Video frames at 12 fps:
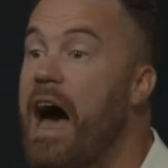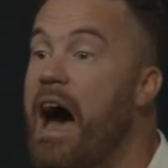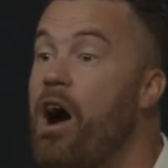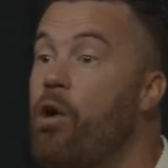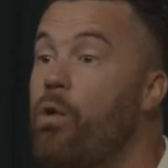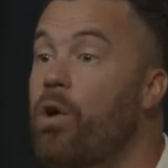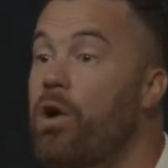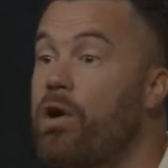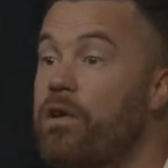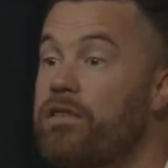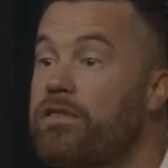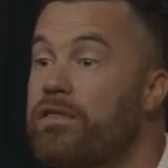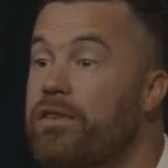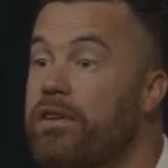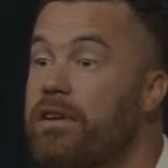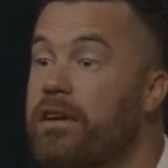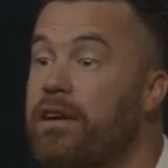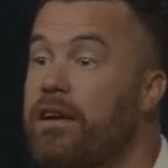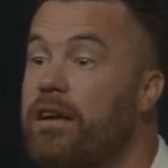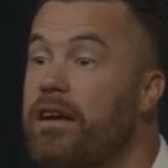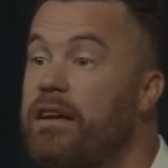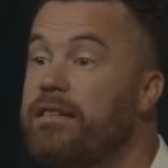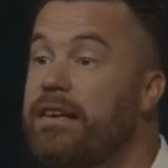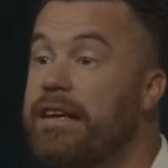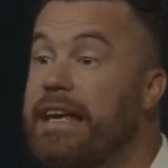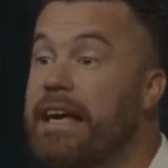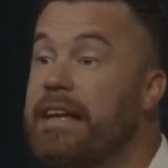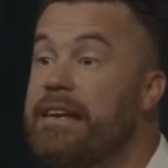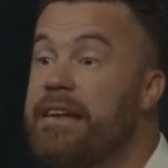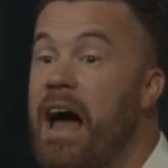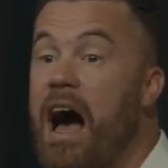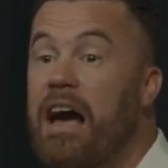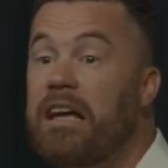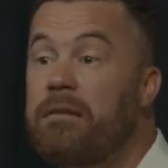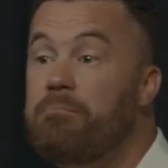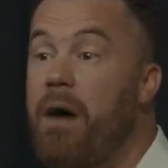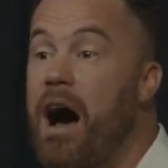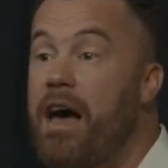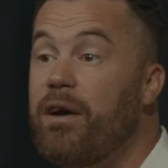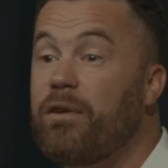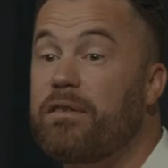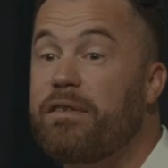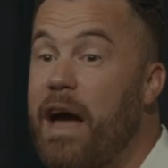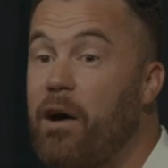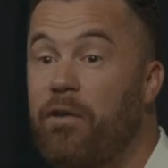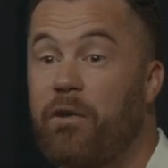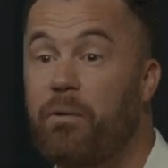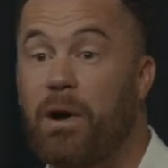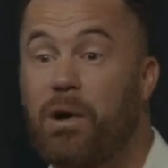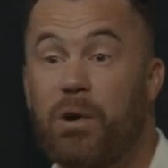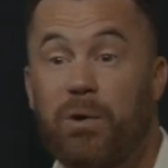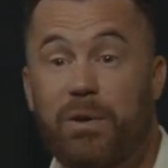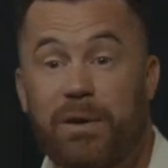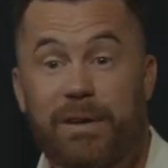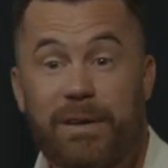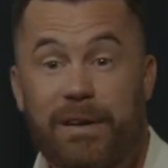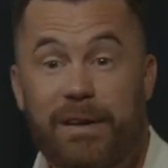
hours to get 9 miles down the road.